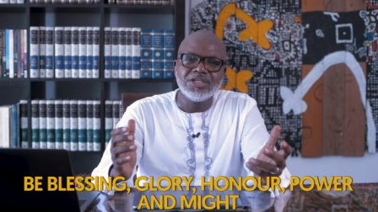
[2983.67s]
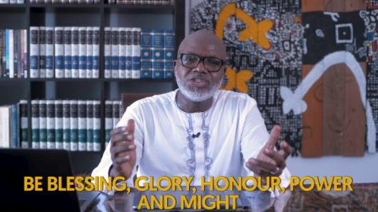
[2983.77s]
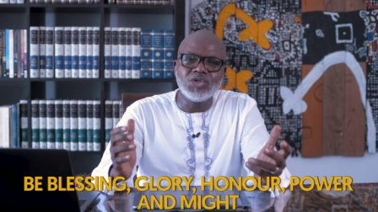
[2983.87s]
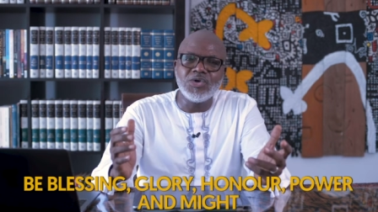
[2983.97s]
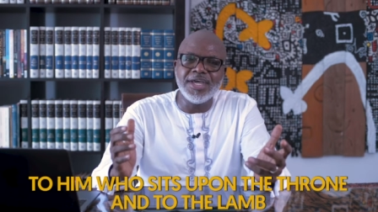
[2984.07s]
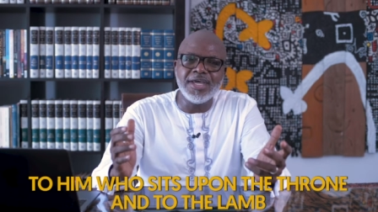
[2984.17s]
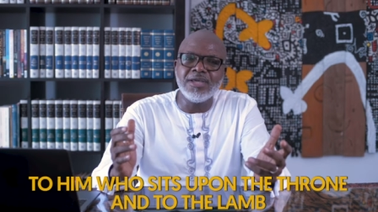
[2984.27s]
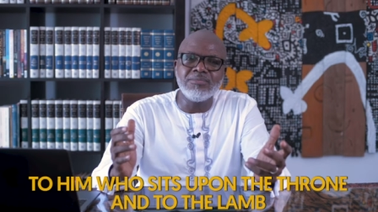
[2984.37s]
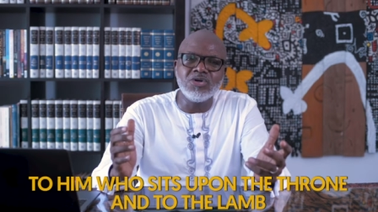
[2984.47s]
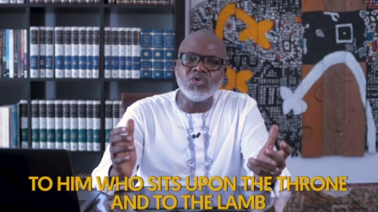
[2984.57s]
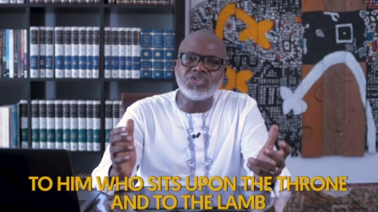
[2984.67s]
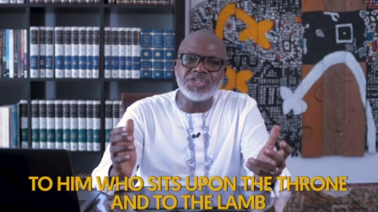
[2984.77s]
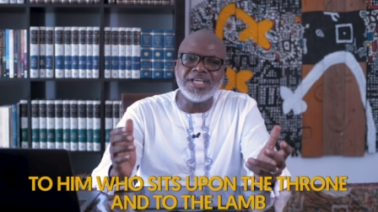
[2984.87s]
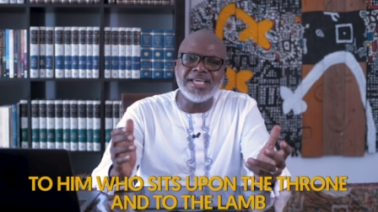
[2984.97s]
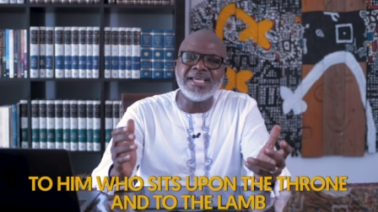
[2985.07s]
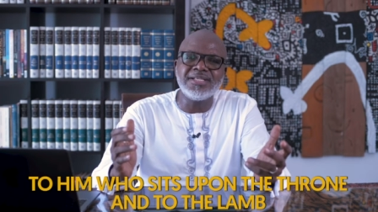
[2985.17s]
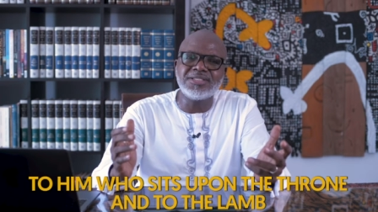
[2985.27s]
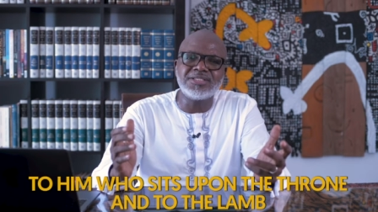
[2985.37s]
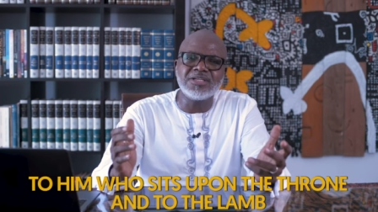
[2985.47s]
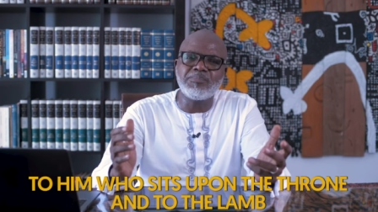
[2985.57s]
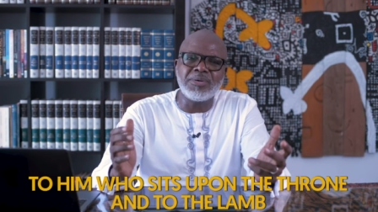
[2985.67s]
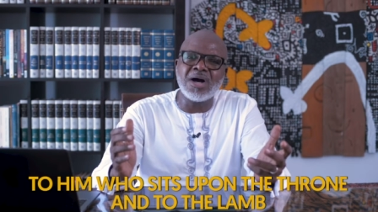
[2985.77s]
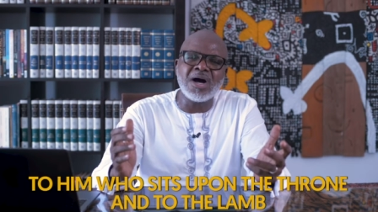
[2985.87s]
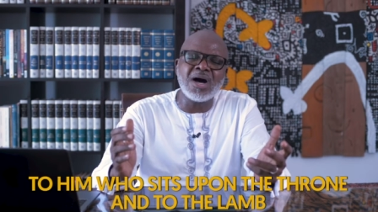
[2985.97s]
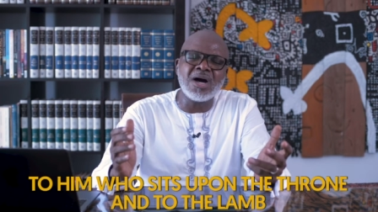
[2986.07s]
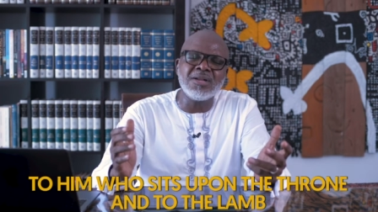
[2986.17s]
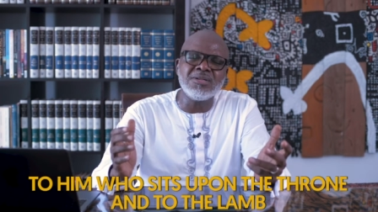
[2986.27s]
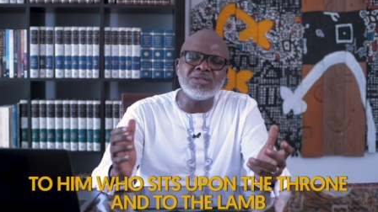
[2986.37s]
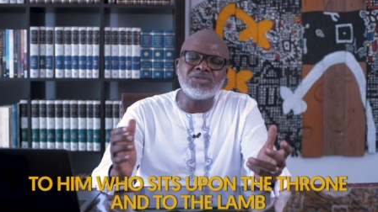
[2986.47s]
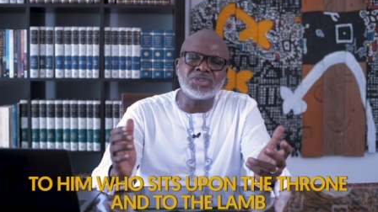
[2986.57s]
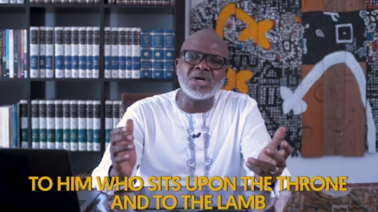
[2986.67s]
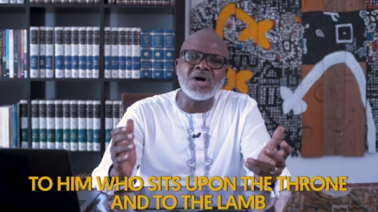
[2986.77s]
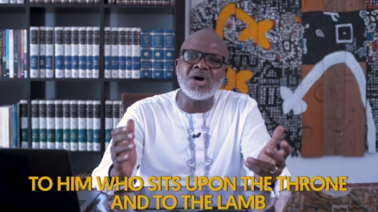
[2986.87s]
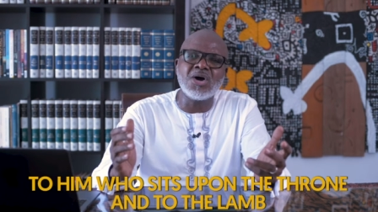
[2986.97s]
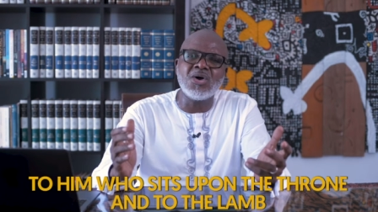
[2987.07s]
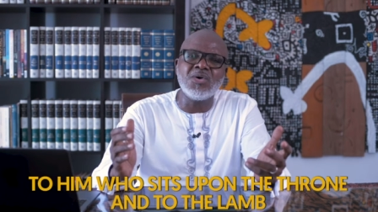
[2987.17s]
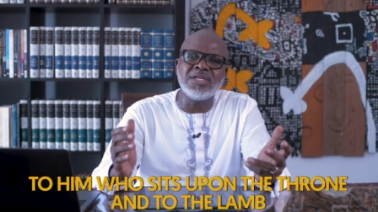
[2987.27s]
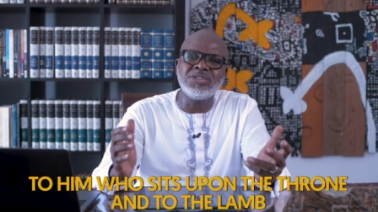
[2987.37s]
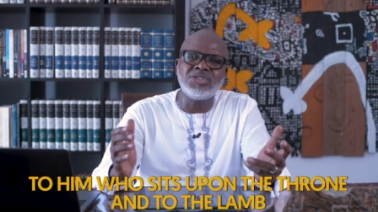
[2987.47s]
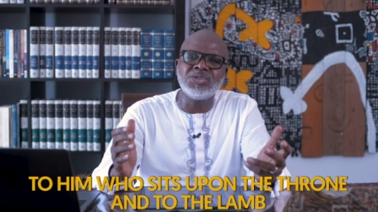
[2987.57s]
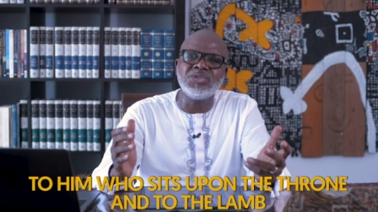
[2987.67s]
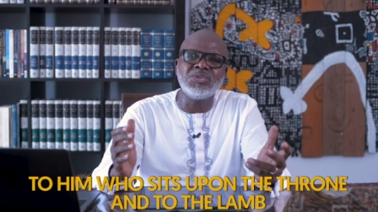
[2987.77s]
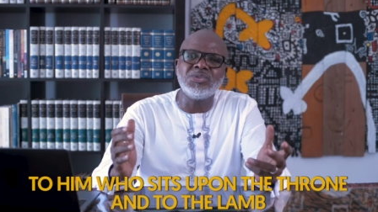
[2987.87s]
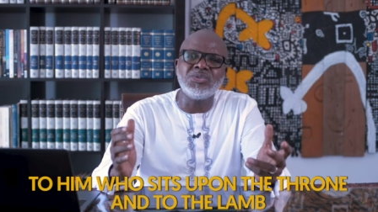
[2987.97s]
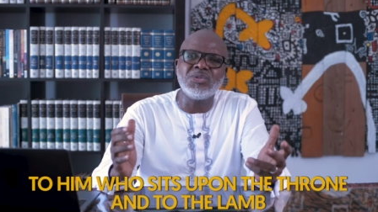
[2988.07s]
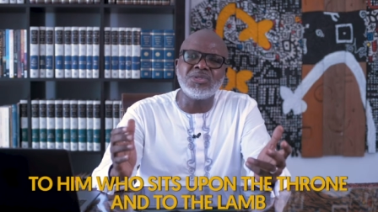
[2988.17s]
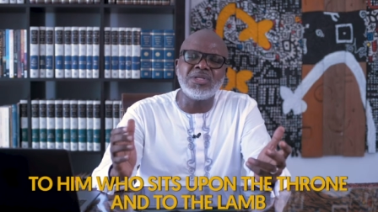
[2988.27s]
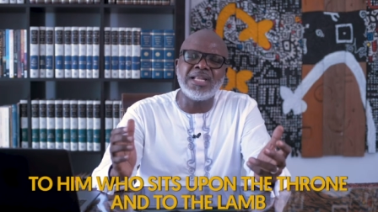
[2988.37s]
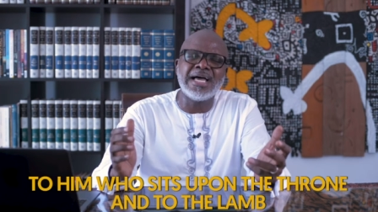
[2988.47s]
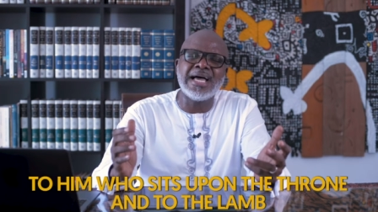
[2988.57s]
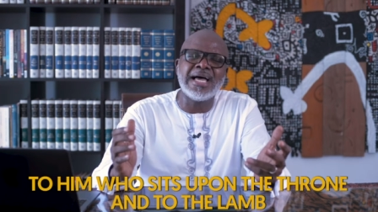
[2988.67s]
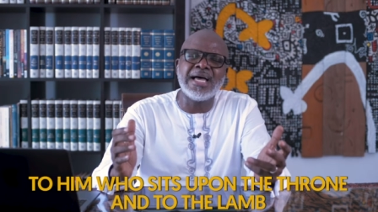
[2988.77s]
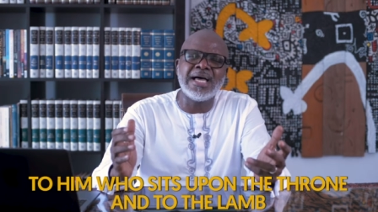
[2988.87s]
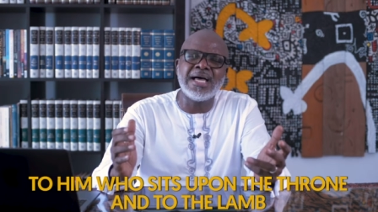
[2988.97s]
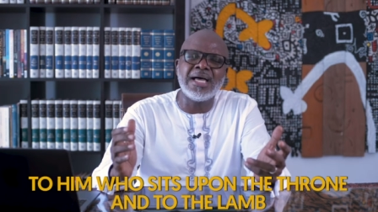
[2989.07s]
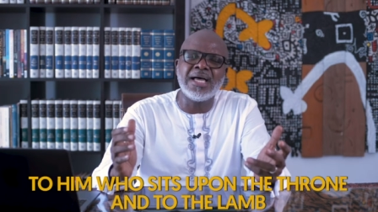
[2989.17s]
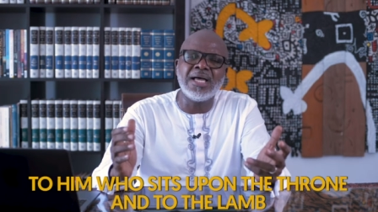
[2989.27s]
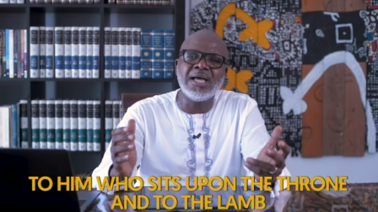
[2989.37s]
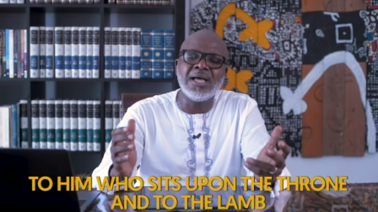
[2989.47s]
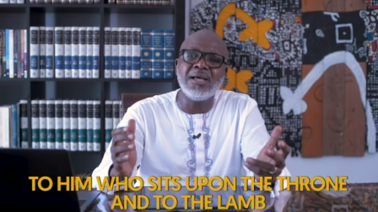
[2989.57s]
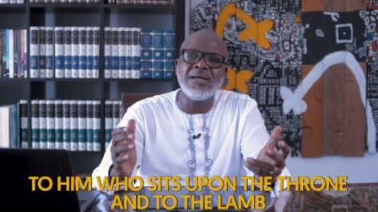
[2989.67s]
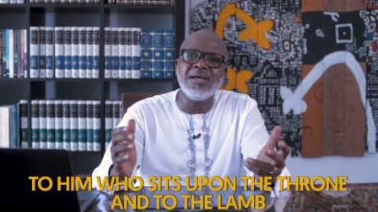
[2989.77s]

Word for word: To him who sits upon the throne and to the Lamb.